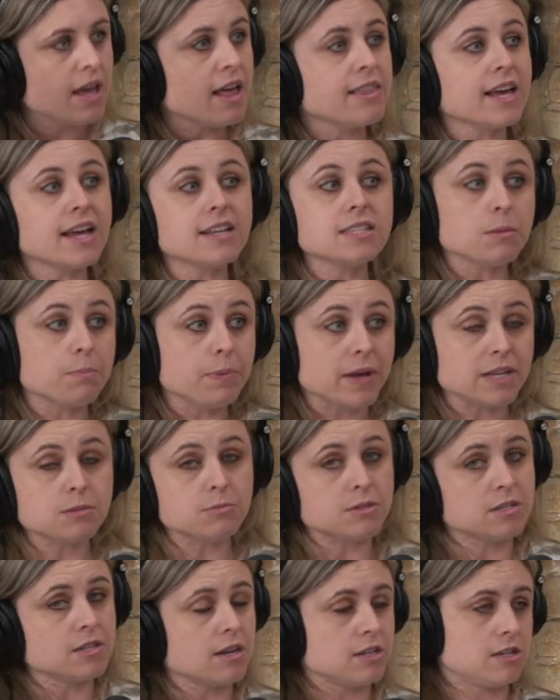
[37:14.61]
That is the best
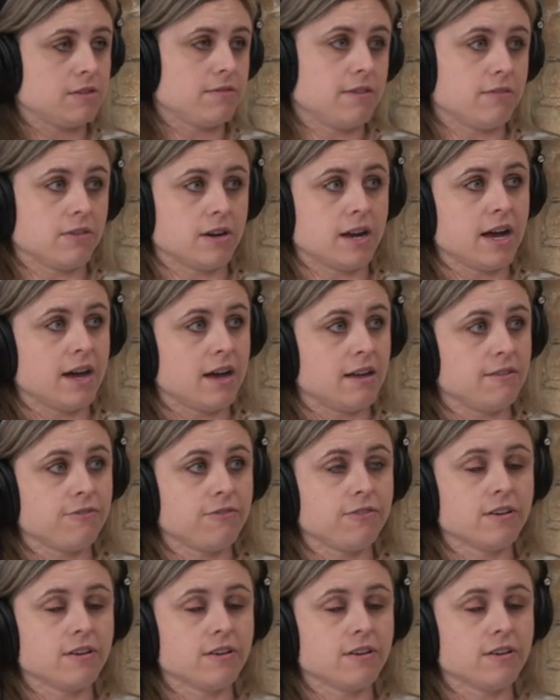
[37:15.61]
massage I've ever had.